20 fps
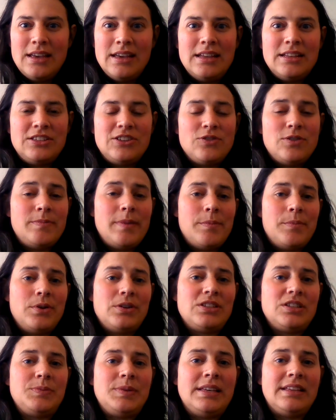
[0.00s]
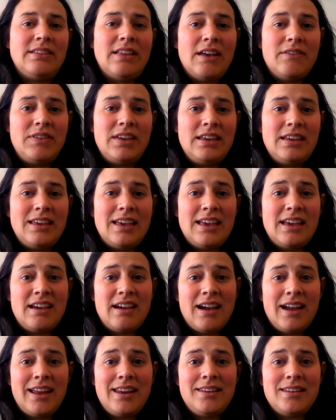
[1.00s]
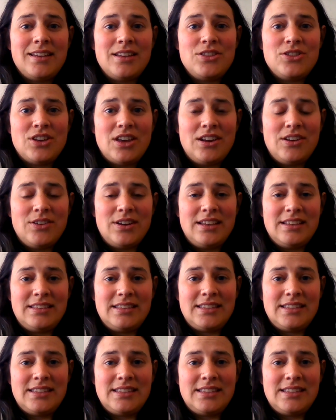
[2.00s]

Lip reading: to remember to be loving and kind and generous.